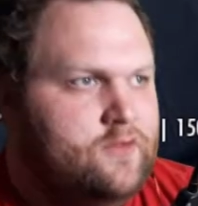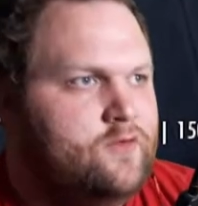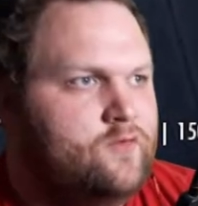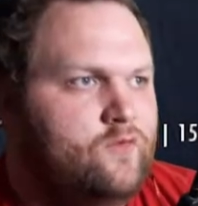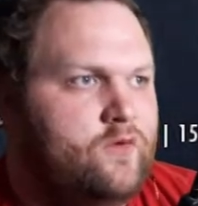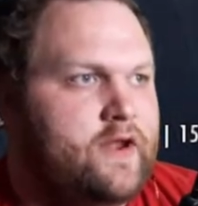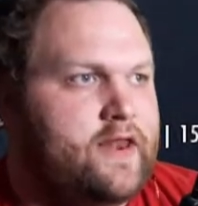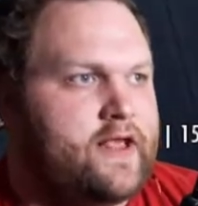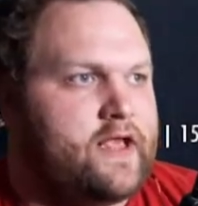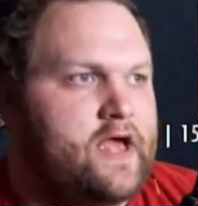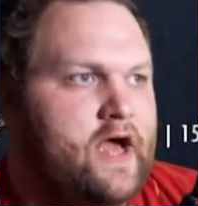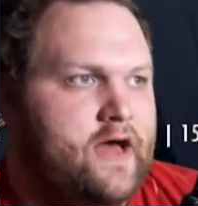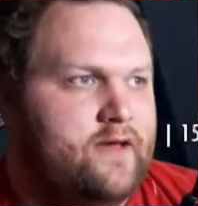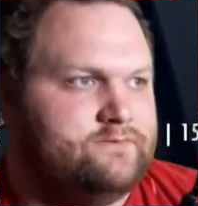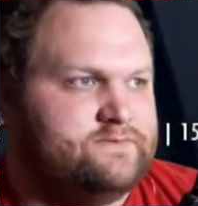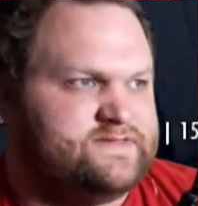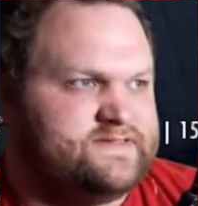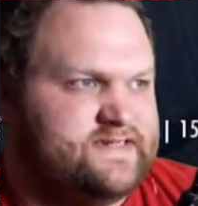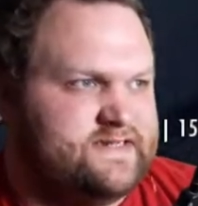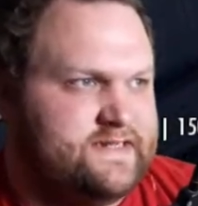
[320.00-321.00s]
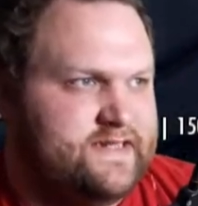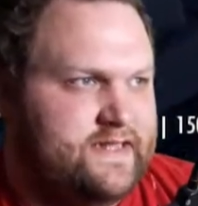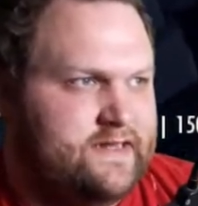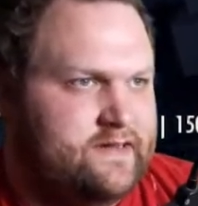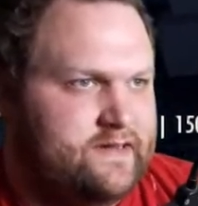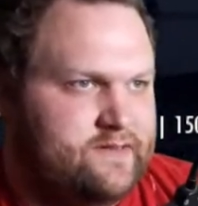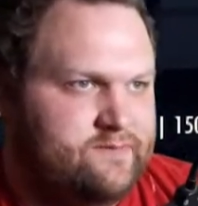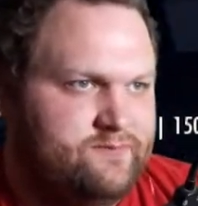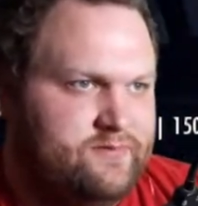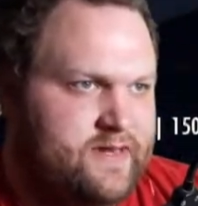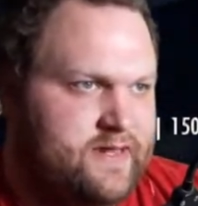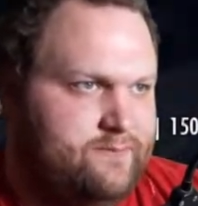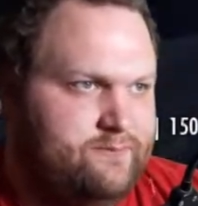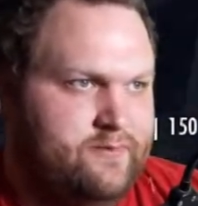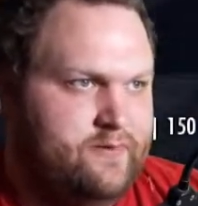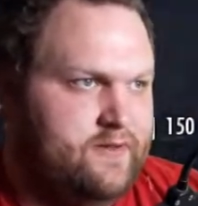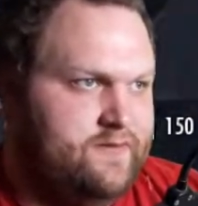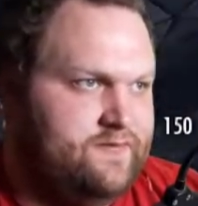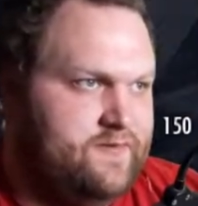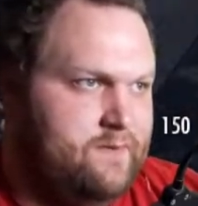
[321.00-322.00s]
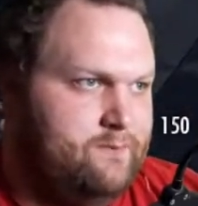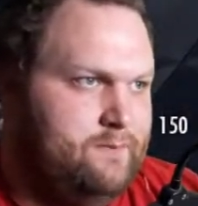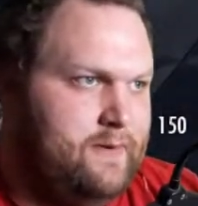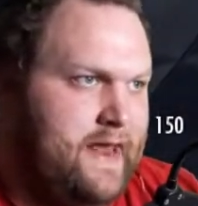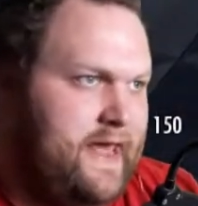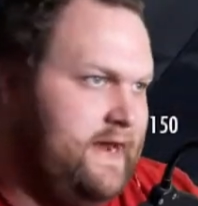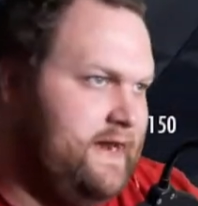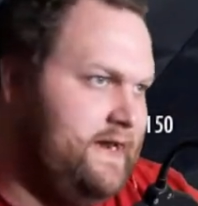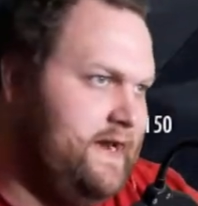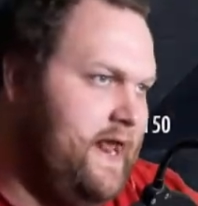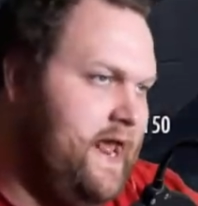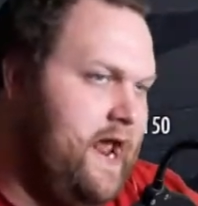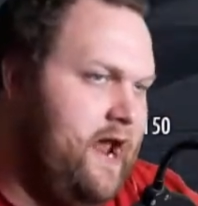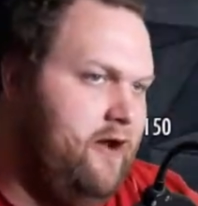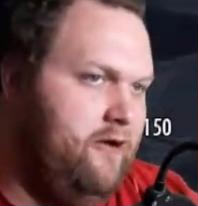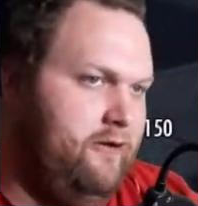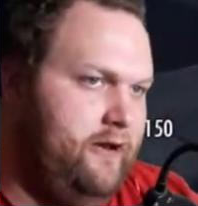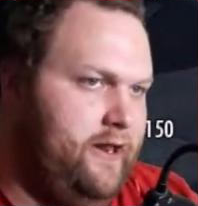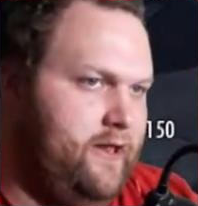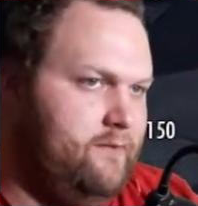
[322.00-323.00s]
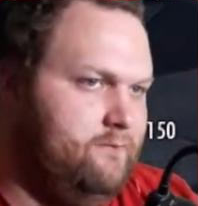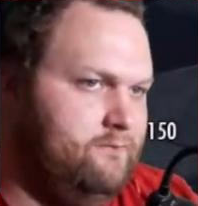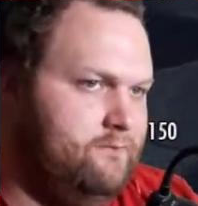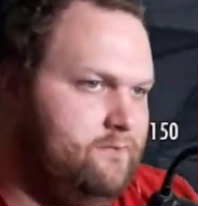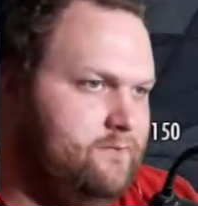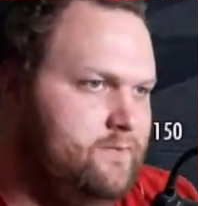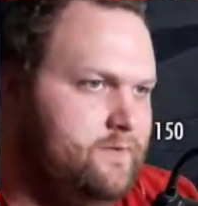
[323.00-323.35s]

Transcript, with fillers: When it comes to killing people at the planetarium.